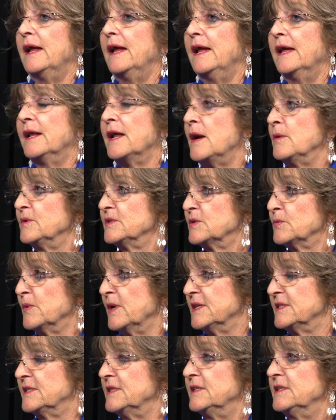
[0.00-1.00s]
and I was
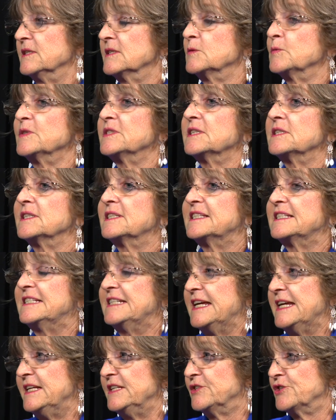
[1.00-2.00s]
arrested. This was a
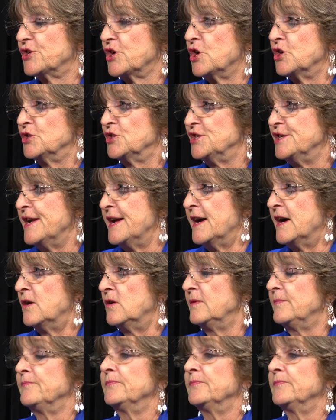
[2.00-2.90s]
state charge now.